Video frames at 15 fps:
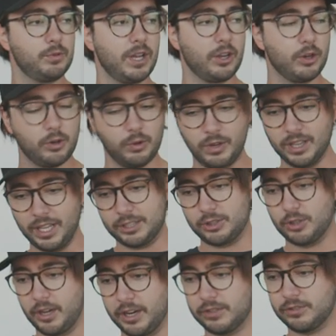We gotta go to an
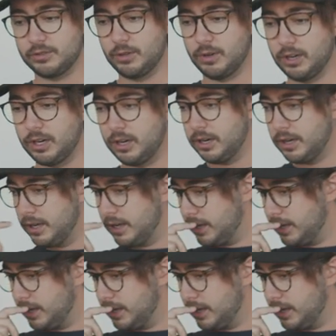electronics store.